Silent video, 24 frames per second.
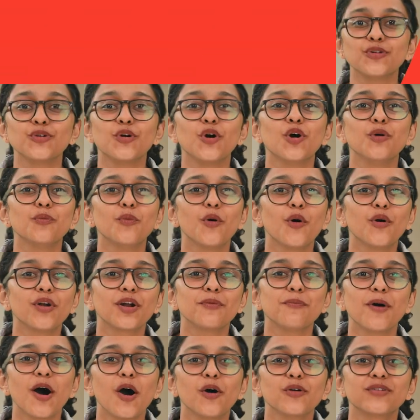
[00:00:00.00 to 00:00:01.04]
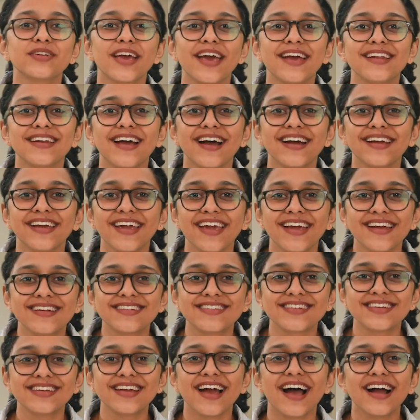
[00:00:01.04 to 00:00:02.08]
To know more about
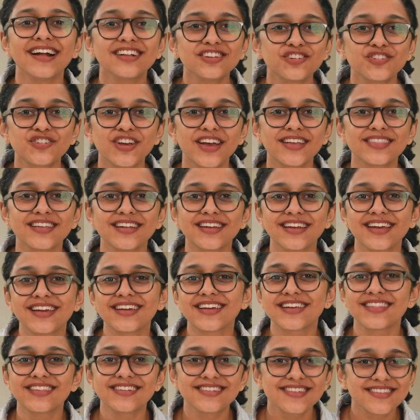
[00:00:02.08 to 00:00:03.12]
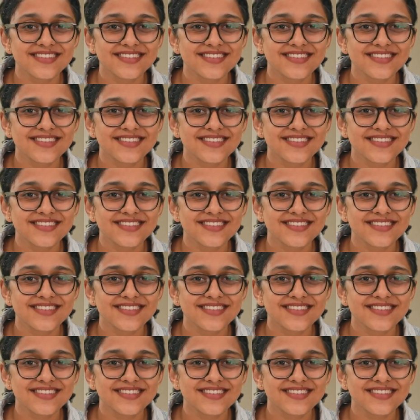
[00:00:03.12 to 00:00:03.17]
NIAT, I'll share the link in the